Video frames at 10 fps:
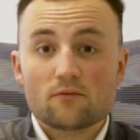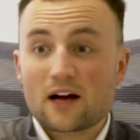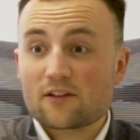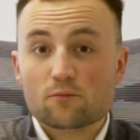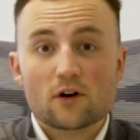
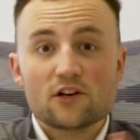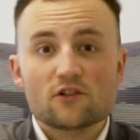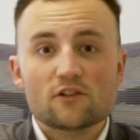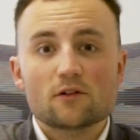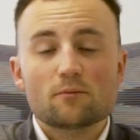
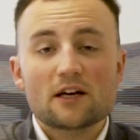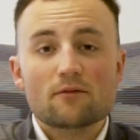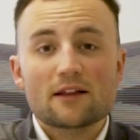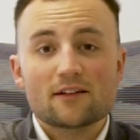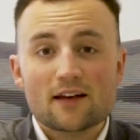aspirations to be
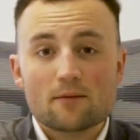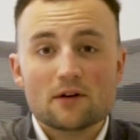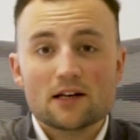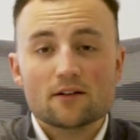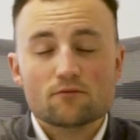around the 10
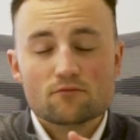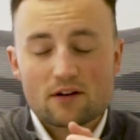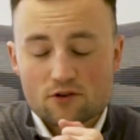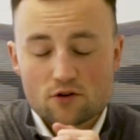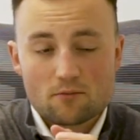million
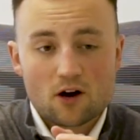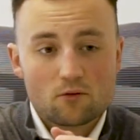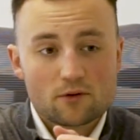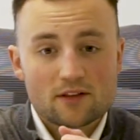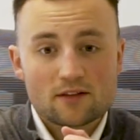revenue mark
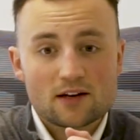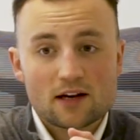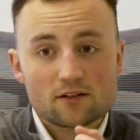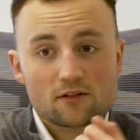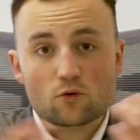within the
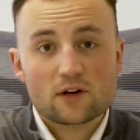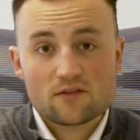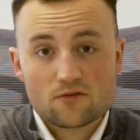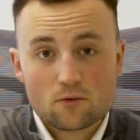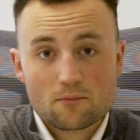next
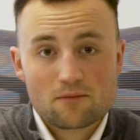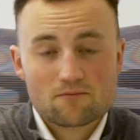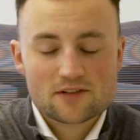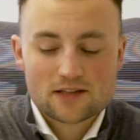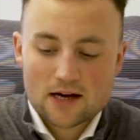24
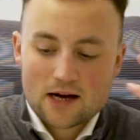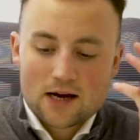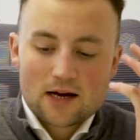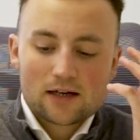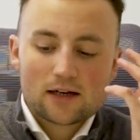months.
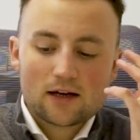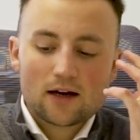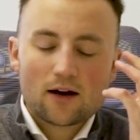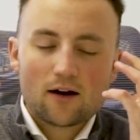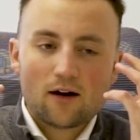
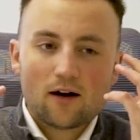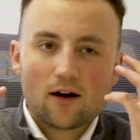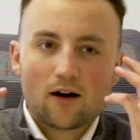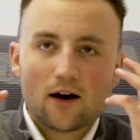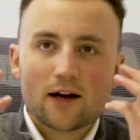
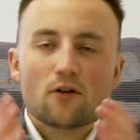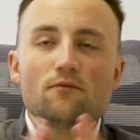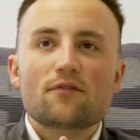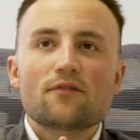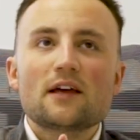I
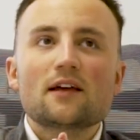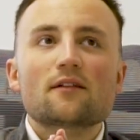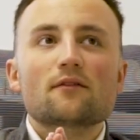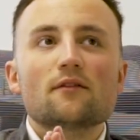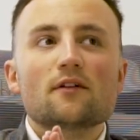don't
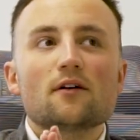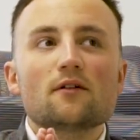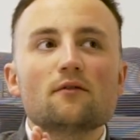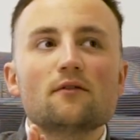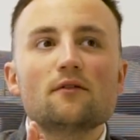think that
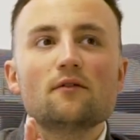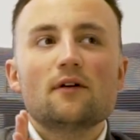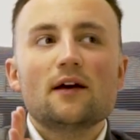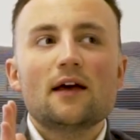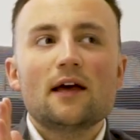
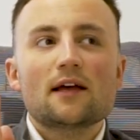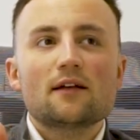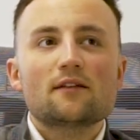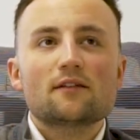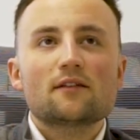
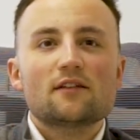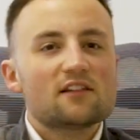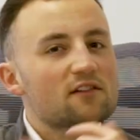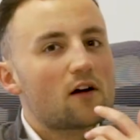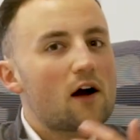
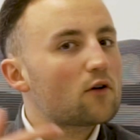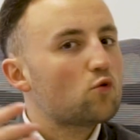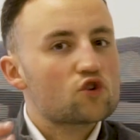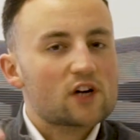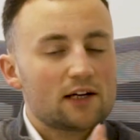this
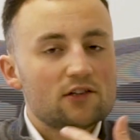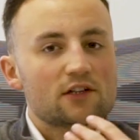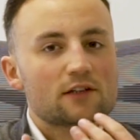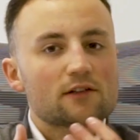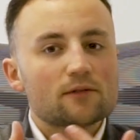cycle
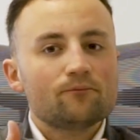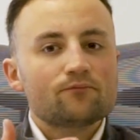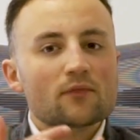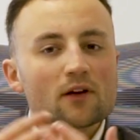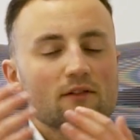changes.
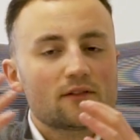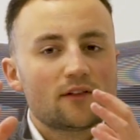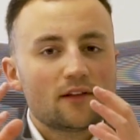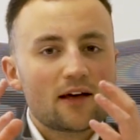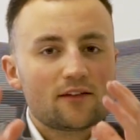
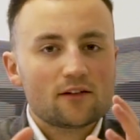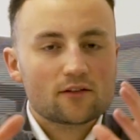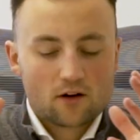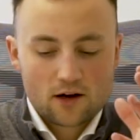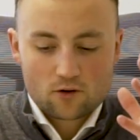There's this
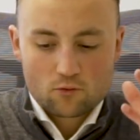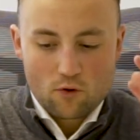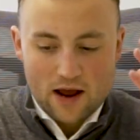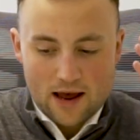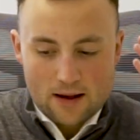cycle
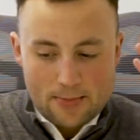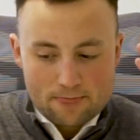where